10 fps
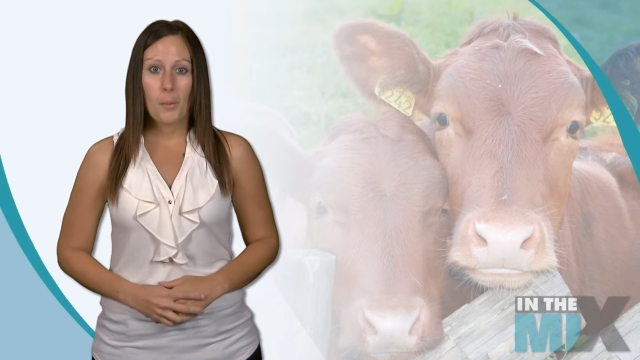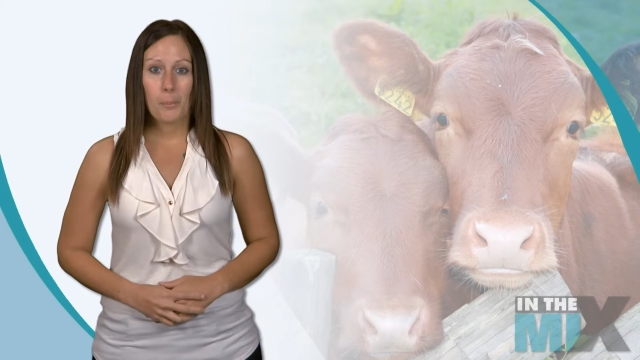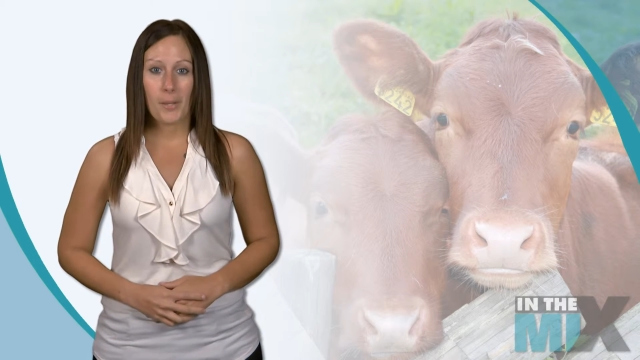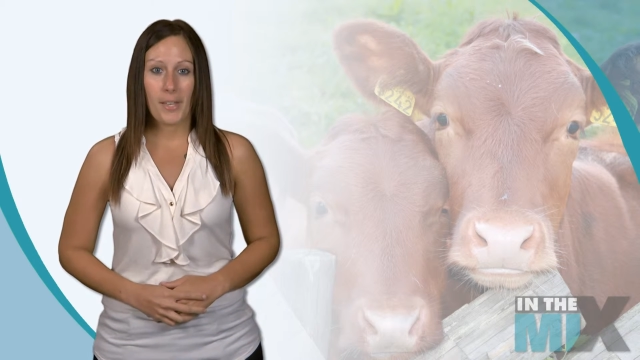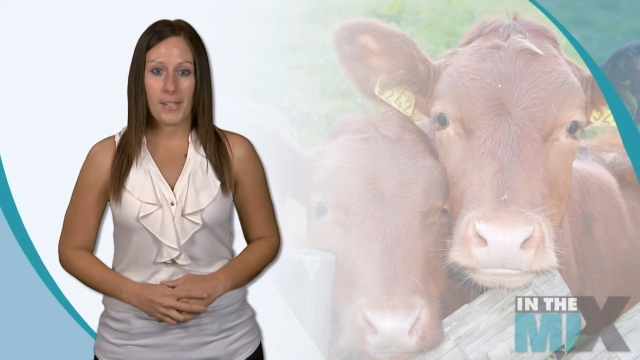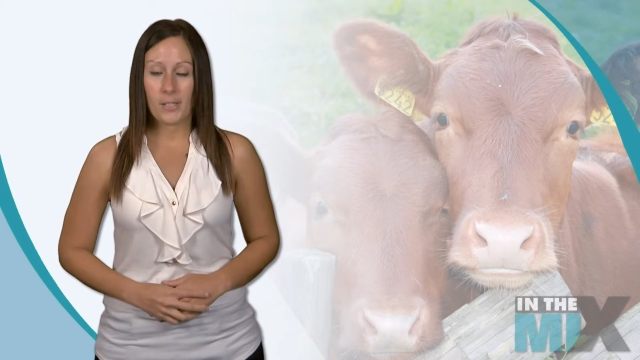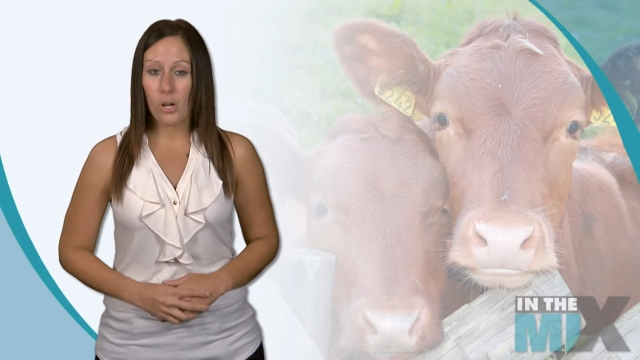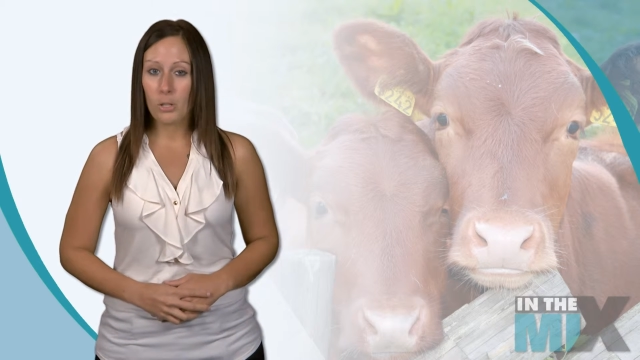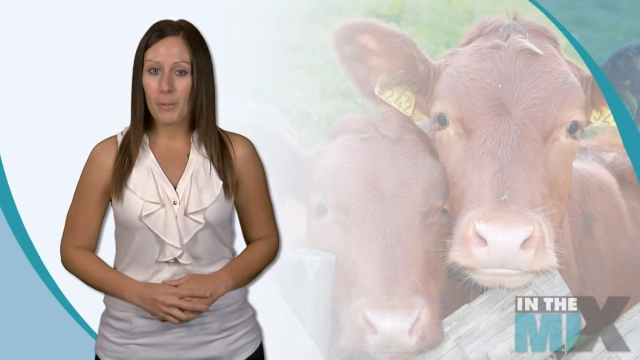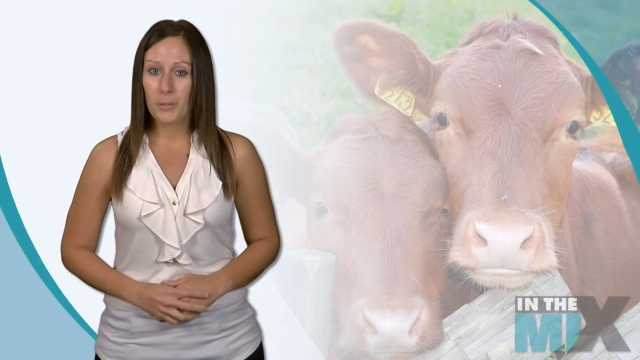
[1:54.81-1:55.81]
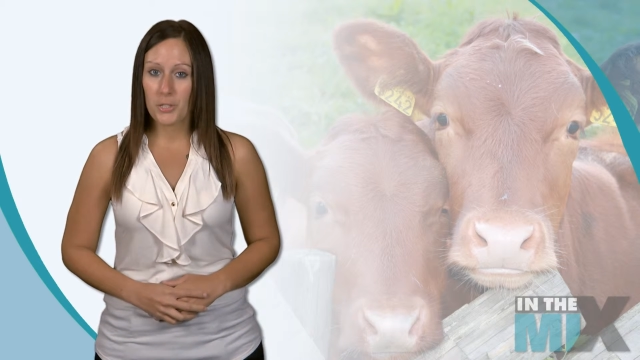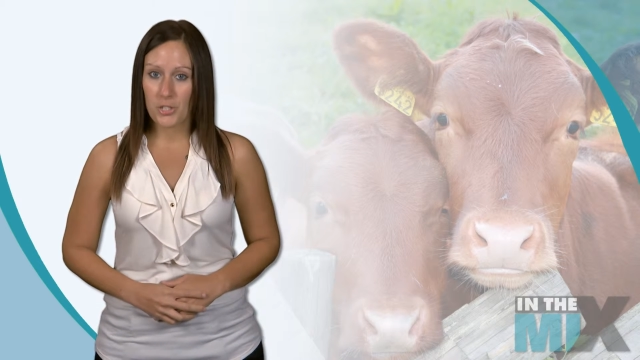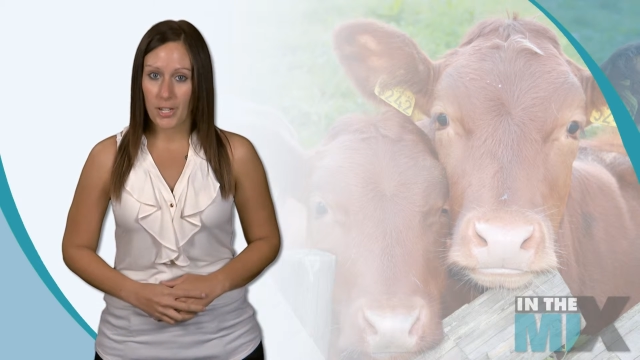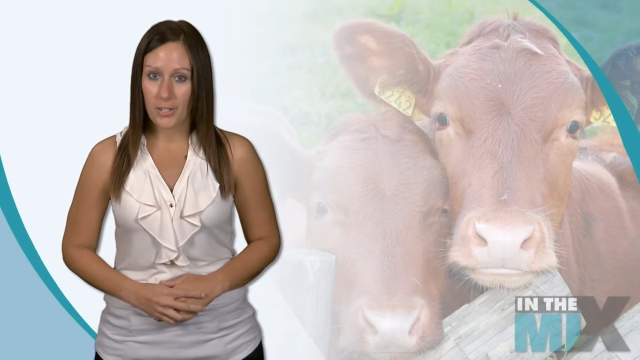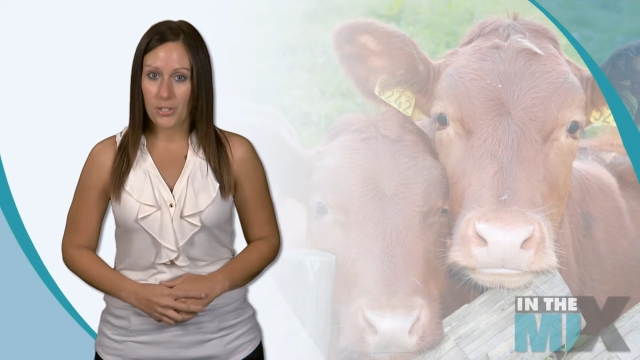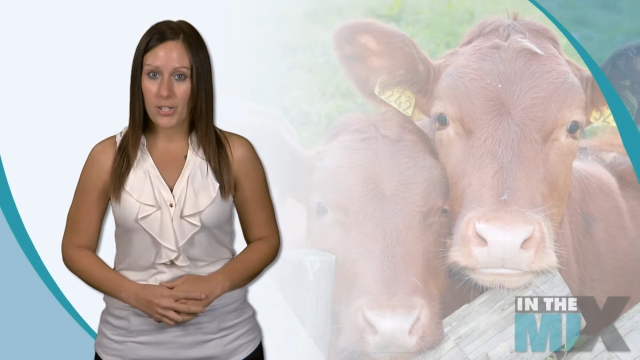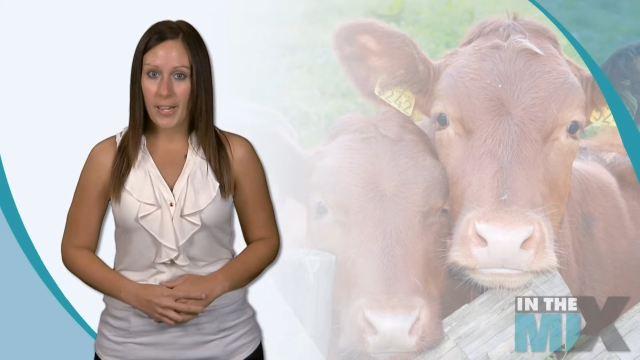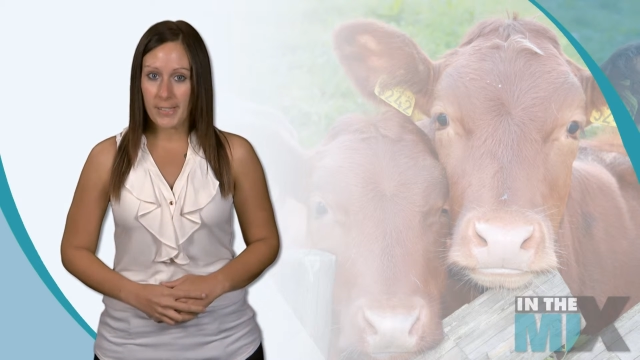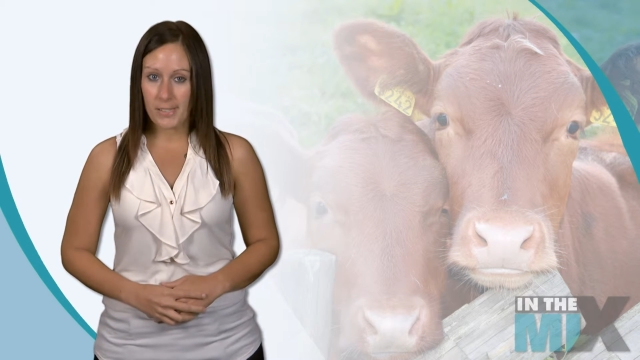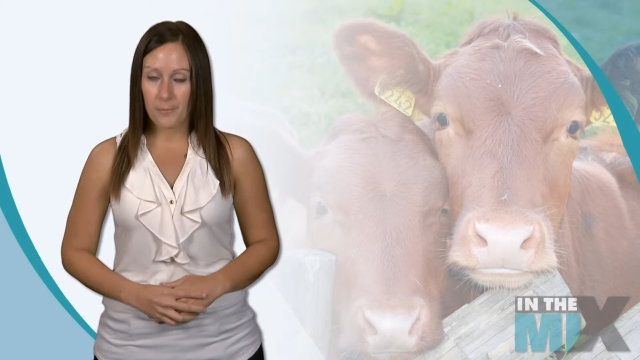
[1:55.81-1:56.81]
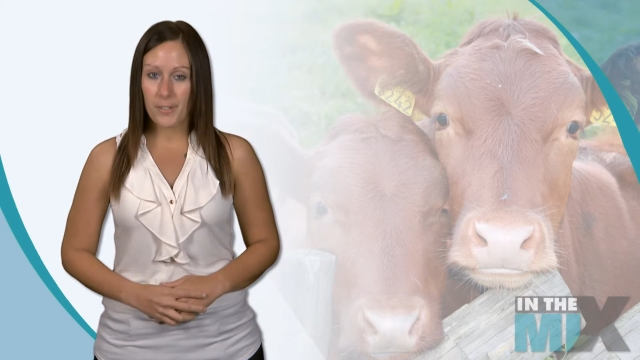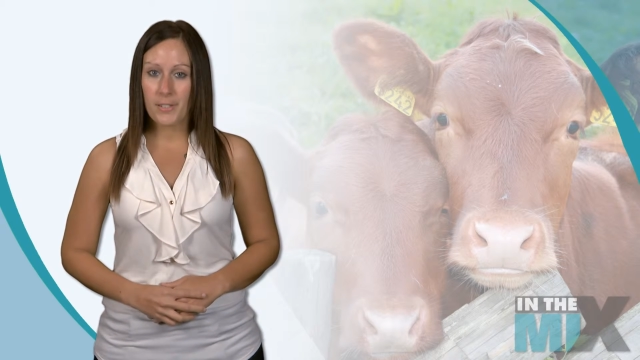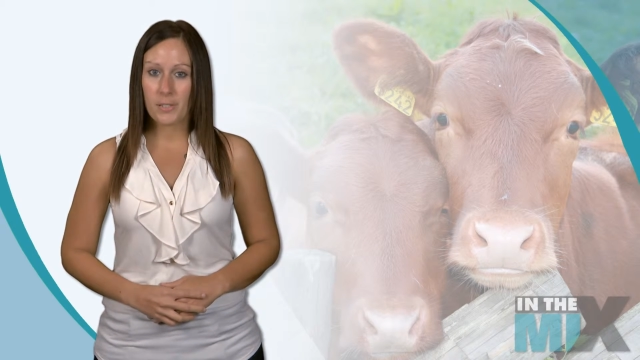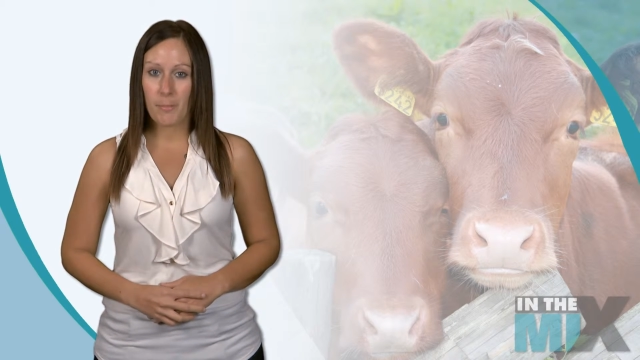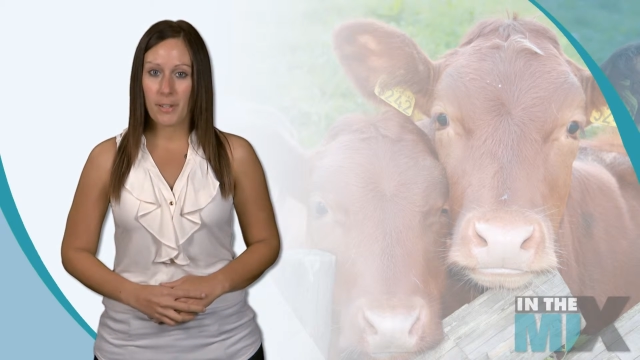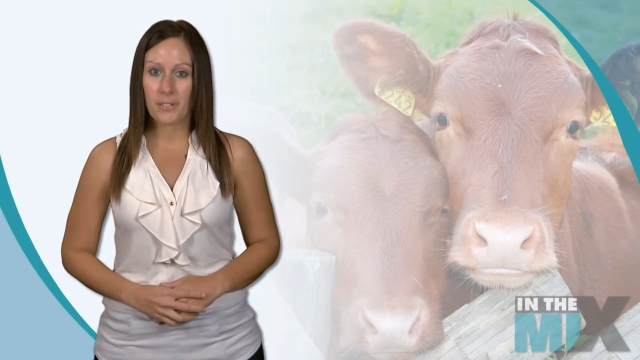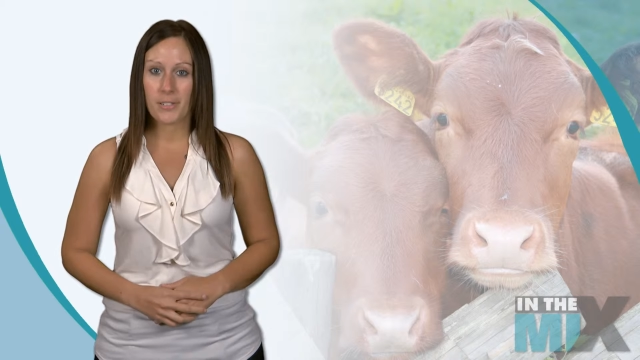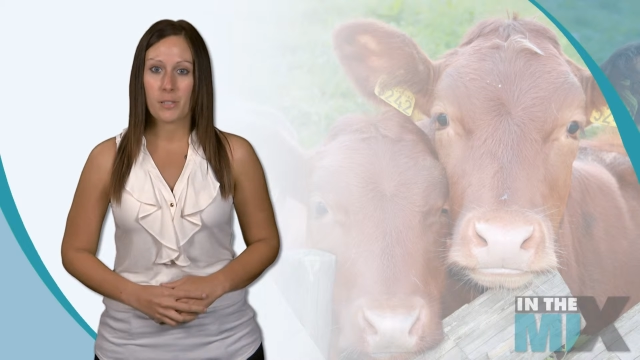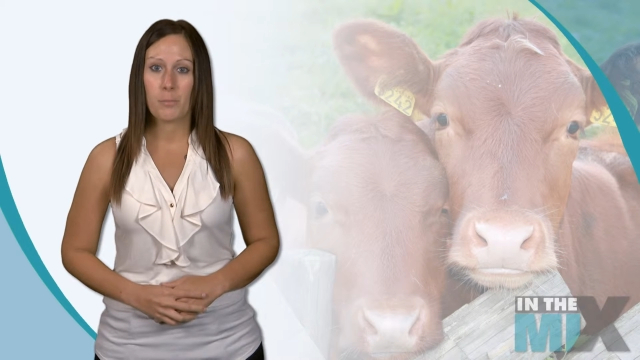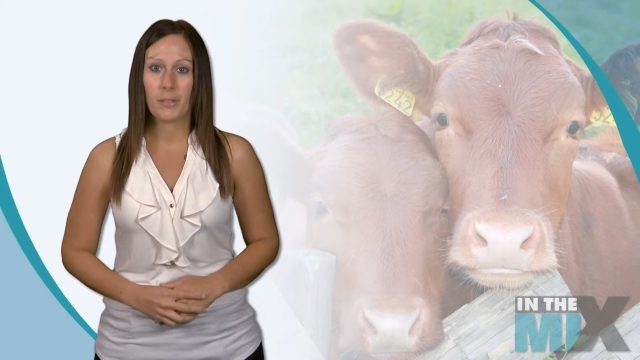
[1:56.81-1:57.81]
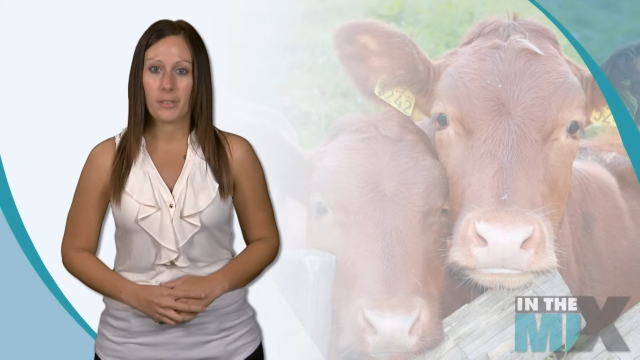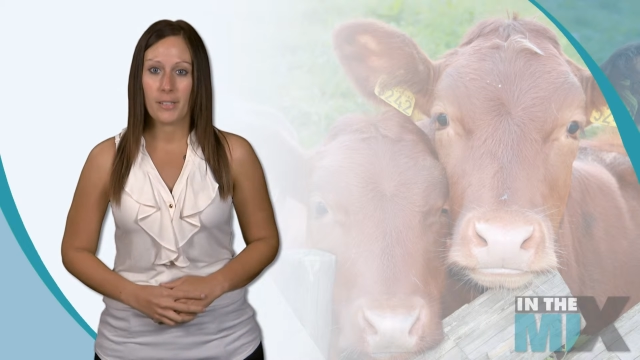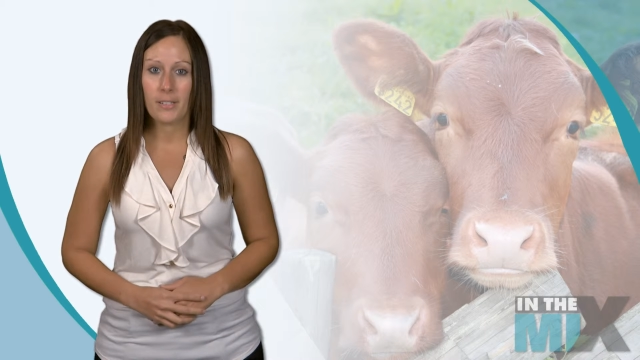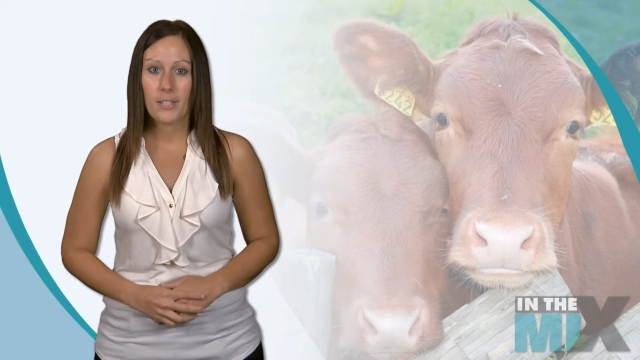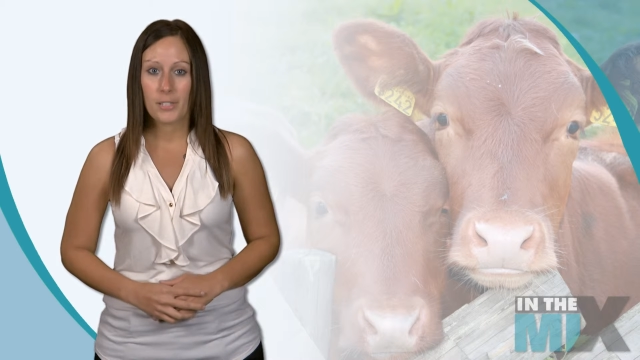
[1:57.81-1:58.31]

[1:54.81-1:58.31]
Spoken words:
But that is all about to change, as the fitness monitor's ability